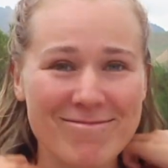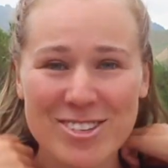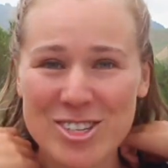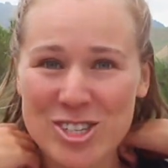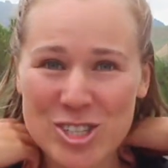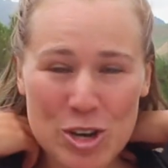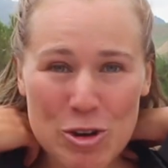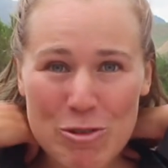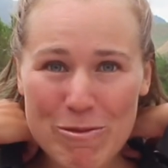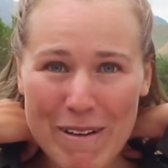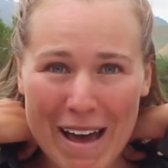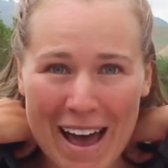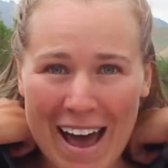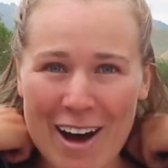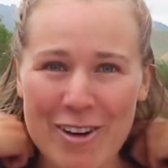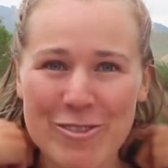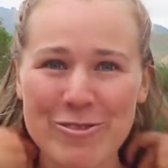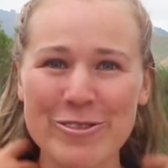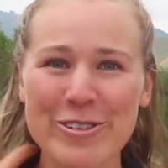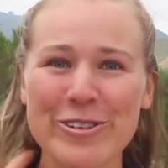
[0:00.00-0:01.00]
super
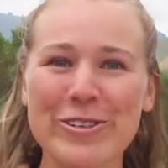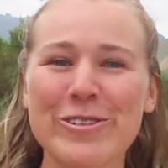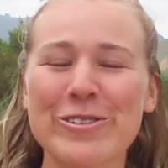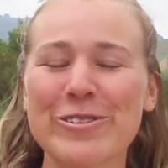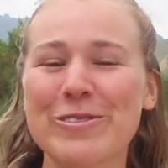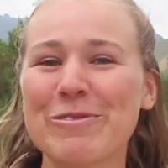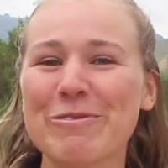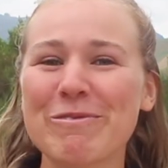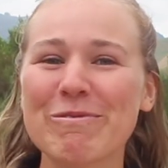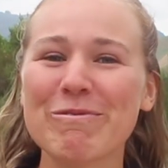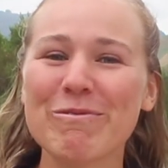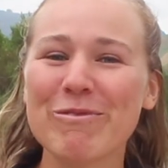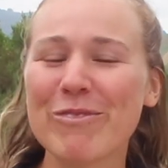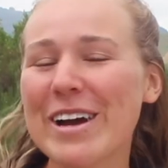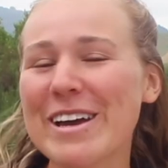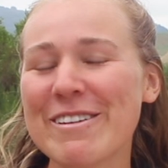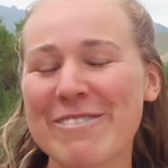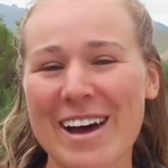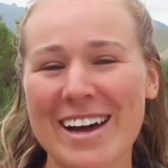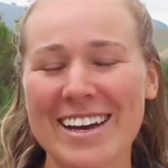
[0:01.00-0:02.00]
helpful.
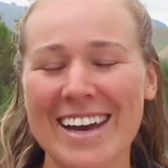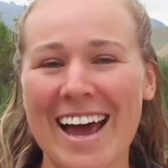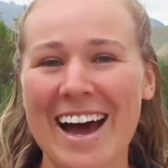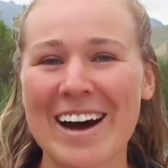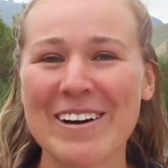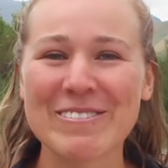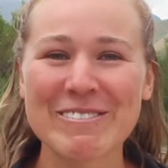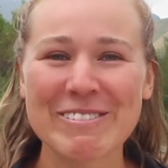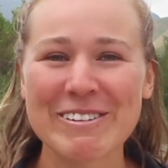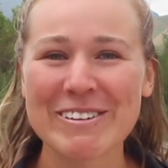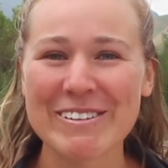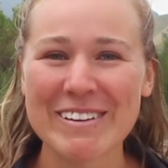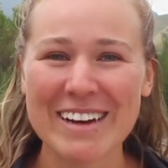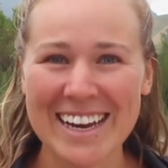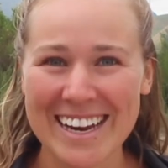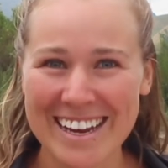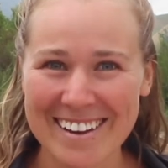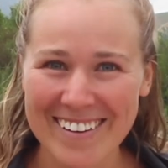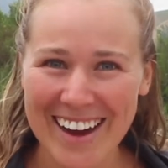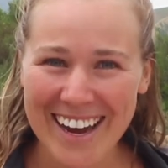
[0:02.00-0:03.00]
We found it helpful
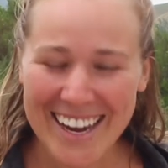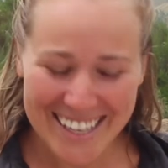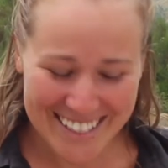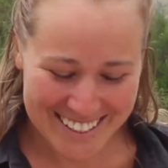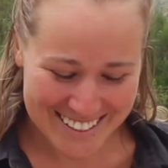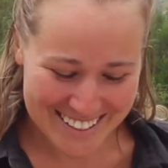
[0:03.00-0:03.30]
anyway.